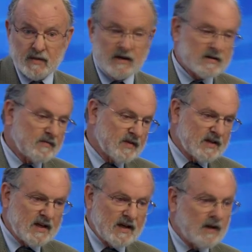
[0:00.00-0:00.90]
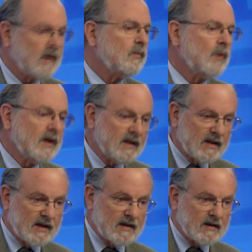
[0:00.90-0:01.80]
because the fatigue will
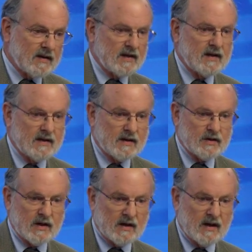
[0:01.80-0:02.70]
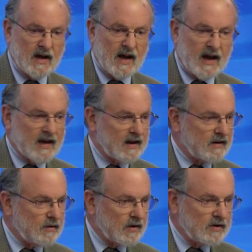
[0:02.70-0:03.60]
lead to deconditioning. And
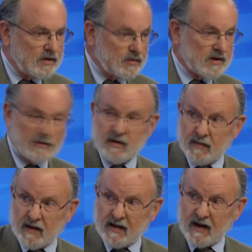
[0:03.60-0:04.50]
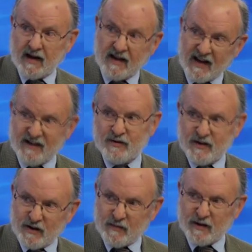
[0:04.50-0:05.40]
you can do something about that. I can't do
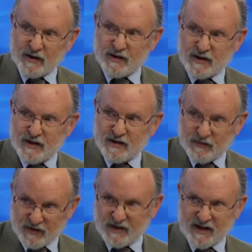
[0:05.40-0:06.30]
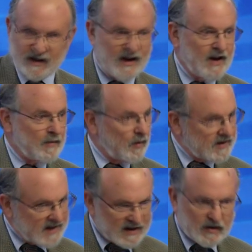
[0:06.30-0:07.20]
anything about the disease fatigue. Mm-hmm. But once
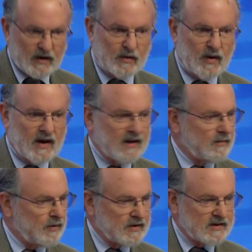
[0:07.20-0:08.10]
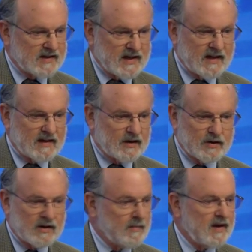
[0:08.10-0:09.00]
that's gone away, the person's deconditioned.
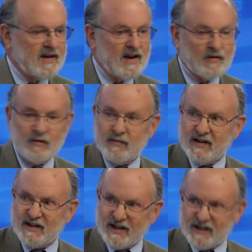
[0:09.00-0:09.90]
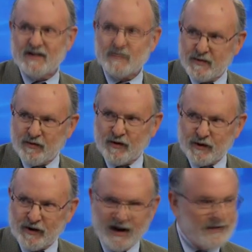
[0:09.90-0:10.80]
They may never have been deconditioned before in their
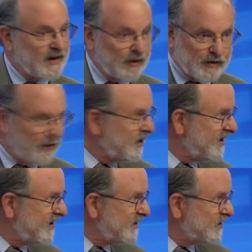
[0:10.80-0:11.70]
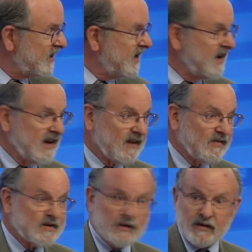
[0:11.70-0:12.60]
life. They don't know what it is. Mm-hmm. And
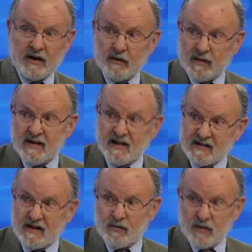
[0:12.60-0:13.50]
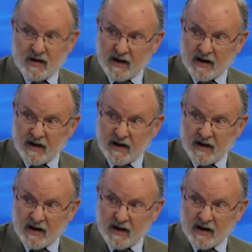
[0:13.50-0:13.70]
physical therapy in that setting really